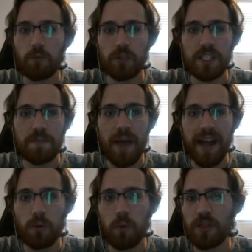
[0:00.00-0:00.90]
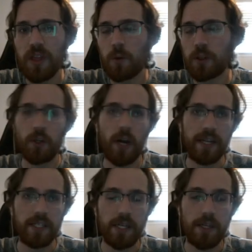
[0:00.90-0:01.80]
respect what they were
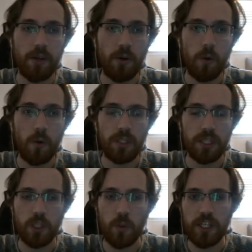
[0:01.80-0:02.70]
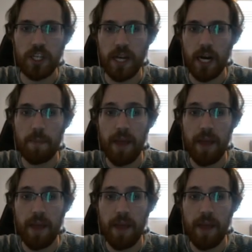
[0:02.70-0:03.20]
trying to do to switch it up.